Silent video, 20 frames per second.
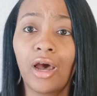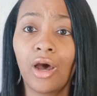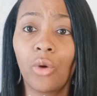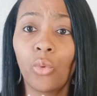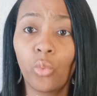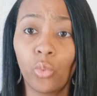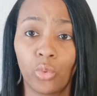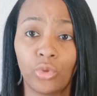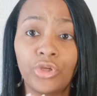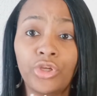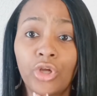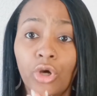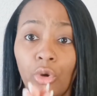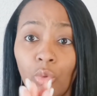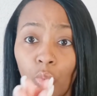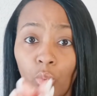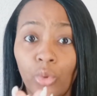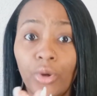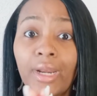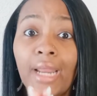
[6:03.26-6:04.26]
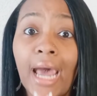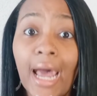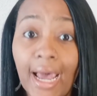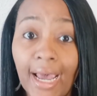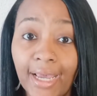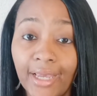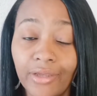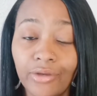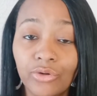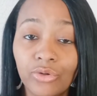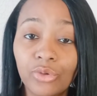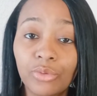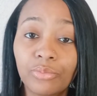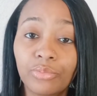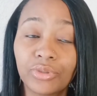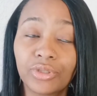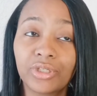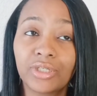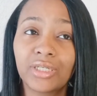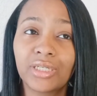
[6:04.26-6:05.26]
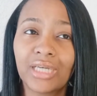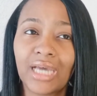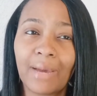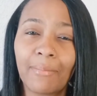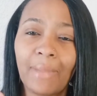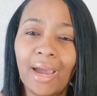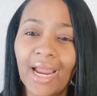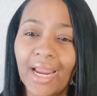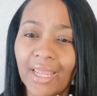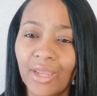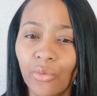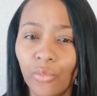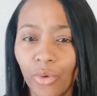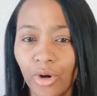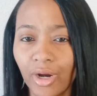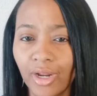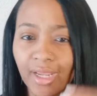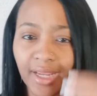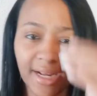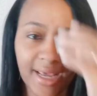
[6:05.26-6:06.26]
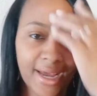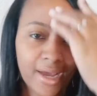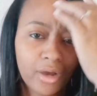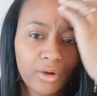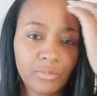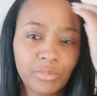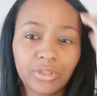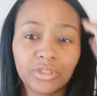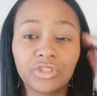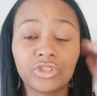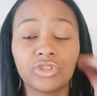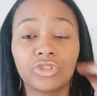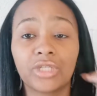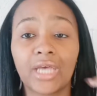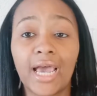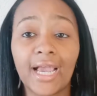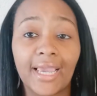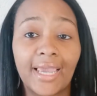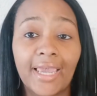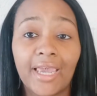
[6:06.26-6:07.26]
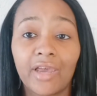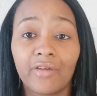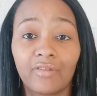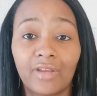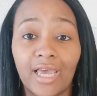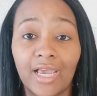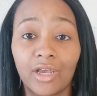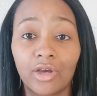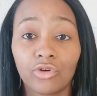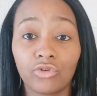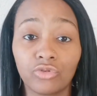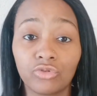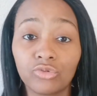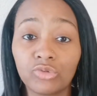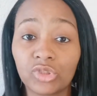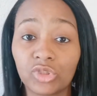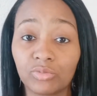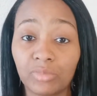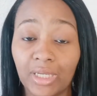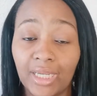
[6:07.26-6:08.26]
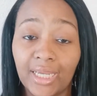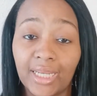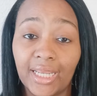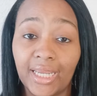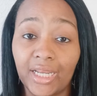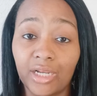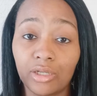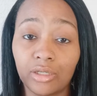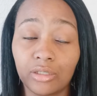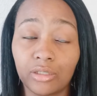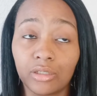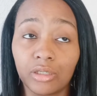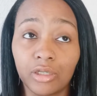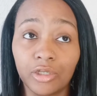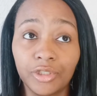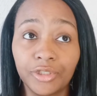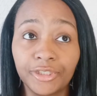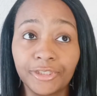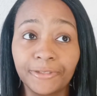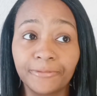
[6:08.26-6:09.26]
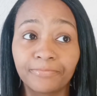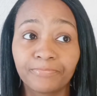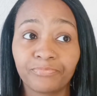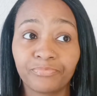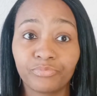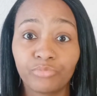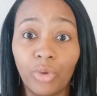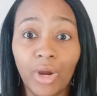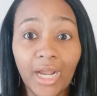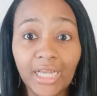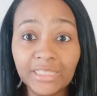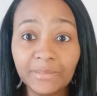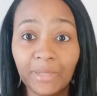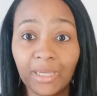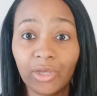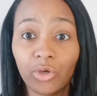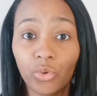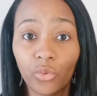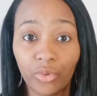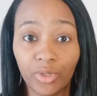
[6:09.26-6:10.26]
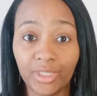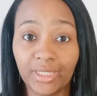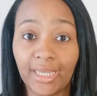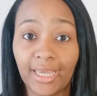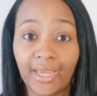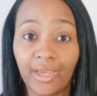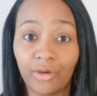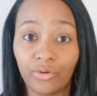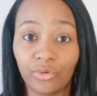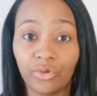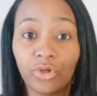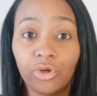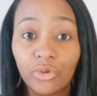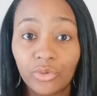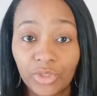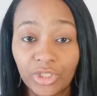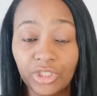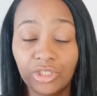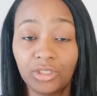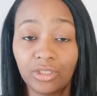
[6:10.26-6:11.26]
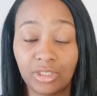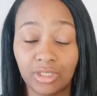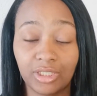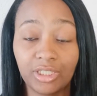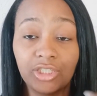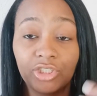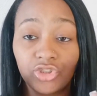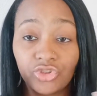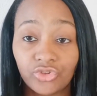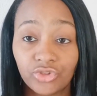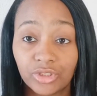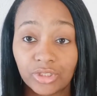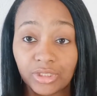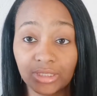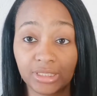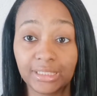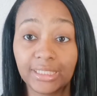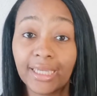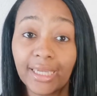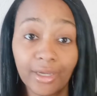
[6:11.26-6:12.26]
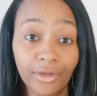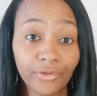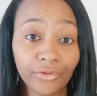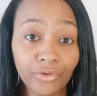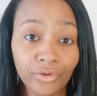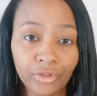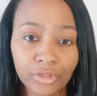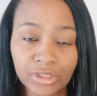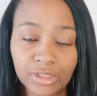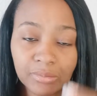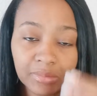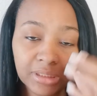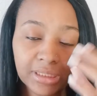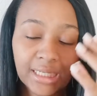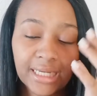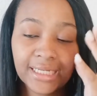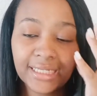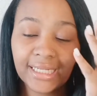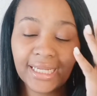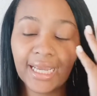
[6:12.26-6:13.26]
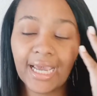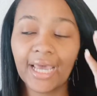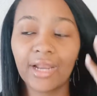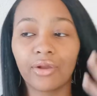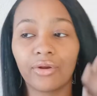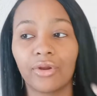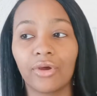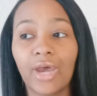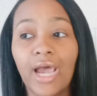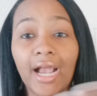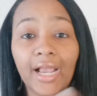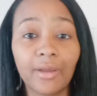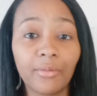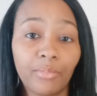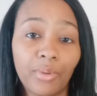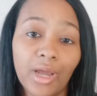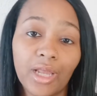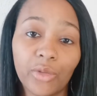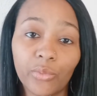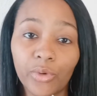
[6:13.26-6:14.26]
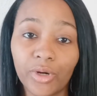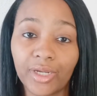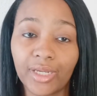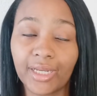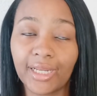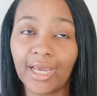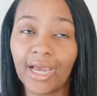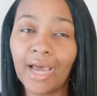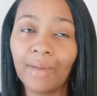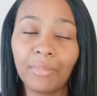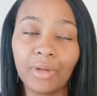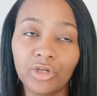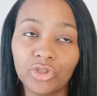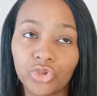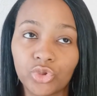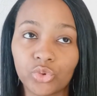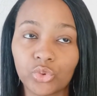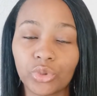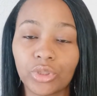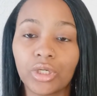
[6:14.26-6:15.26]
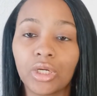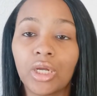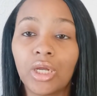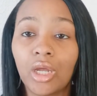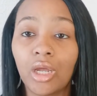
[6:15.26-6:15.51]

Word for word: a, you know, one aisle, but I might can work it out because I can have like a groomsman and a bridesmaid going down, you know, the entrance together or something like that. I don't know. I can probably work it out. I'm not sure.